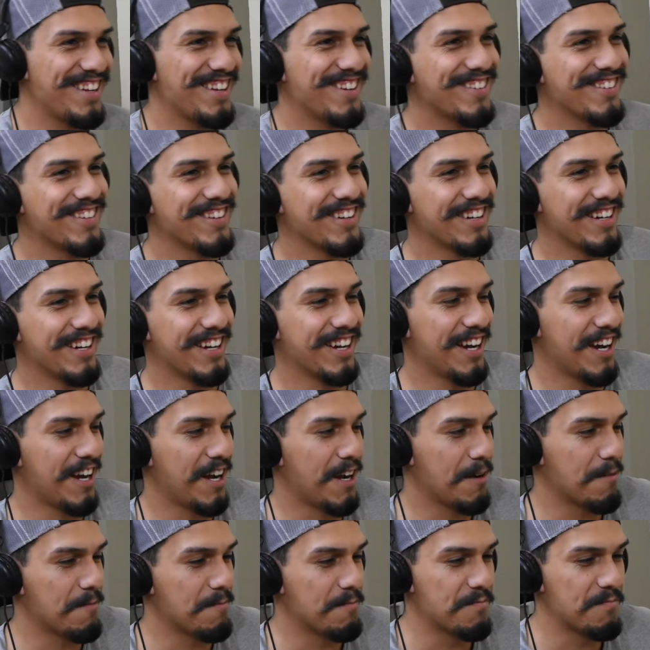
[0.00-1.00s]
you.
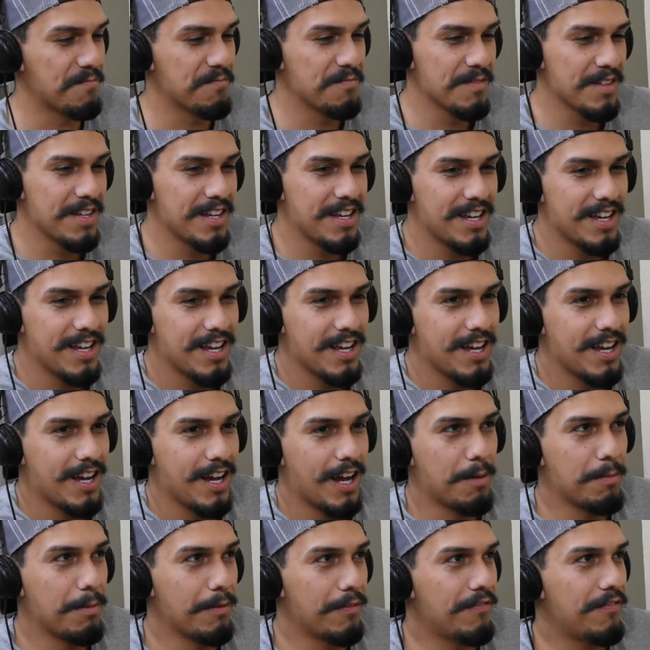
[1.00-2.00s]
I
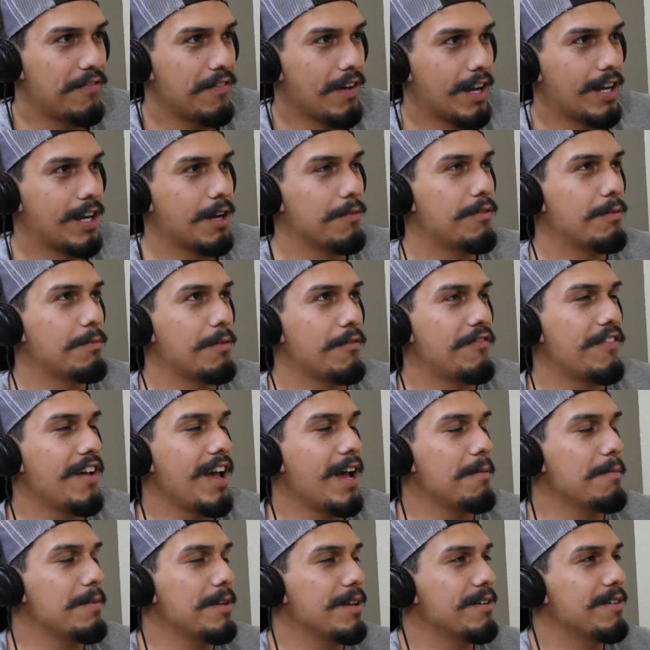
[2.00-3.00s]
come from a
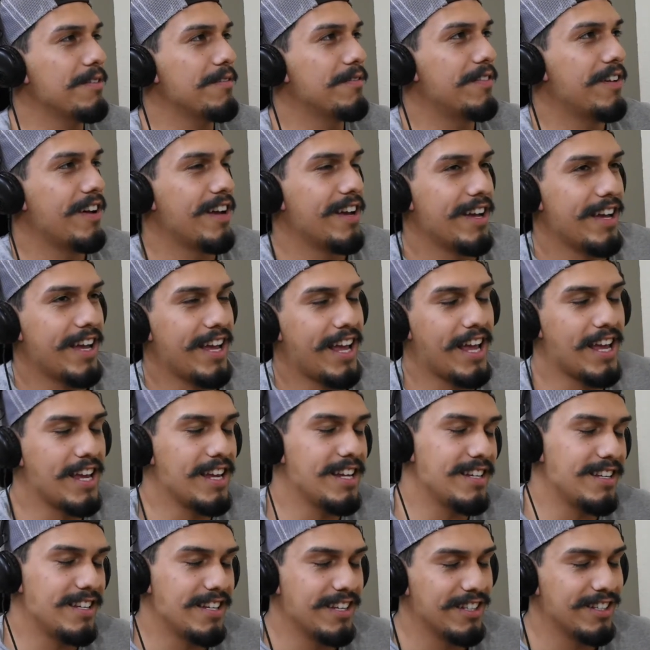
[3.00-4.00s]
family of
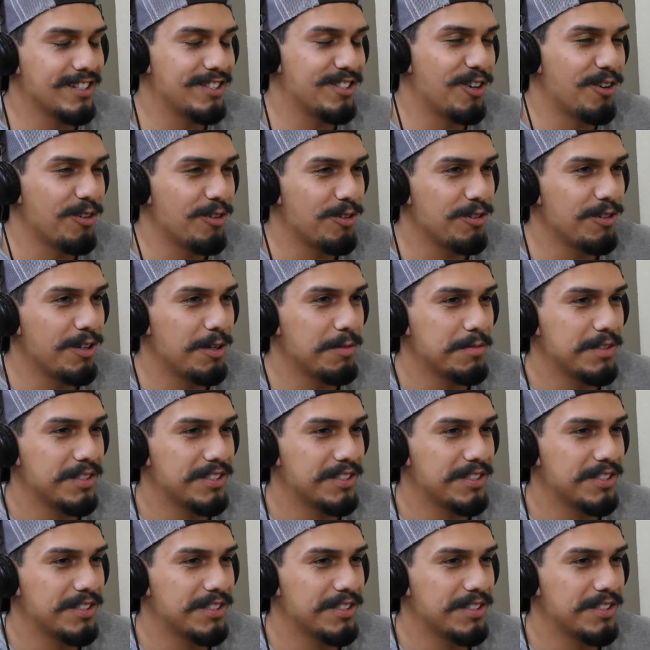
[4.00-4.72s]
8 total. I'm the